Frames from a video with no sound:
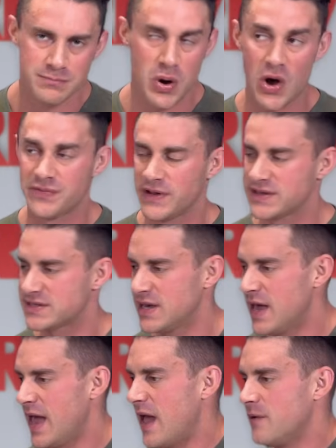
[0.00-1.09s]
perfect.
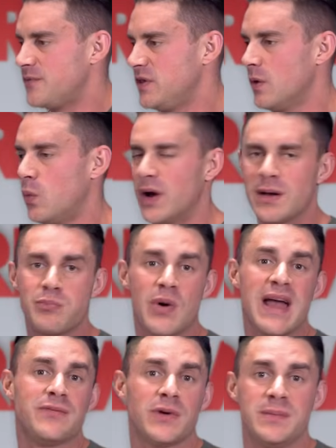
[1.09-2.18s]
If you want to
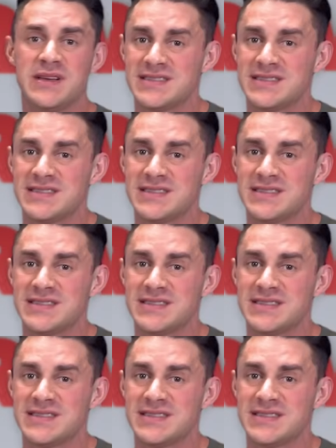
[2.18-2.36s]
break from your